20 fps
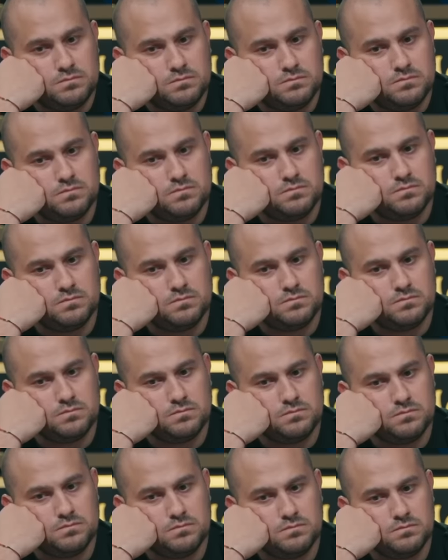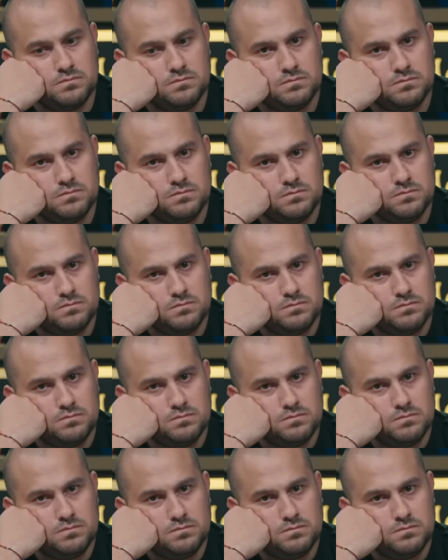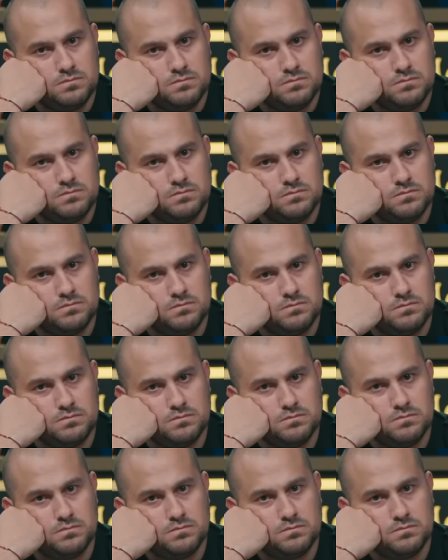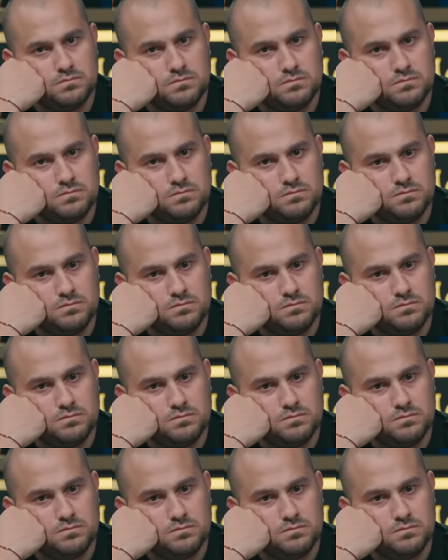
No one is speaking in this clip.